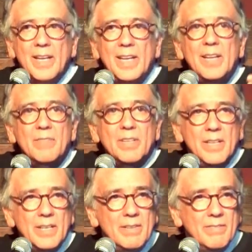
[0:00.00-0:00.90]
even
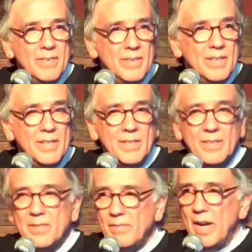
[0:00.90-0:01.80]
if
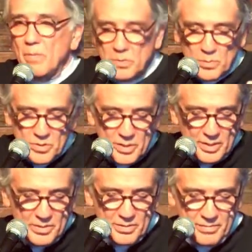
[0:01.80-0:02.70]
the virus were
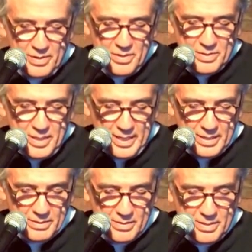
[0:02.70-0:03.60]
still as severe as it
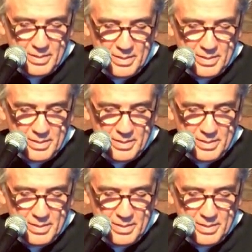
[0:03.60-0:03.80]
is.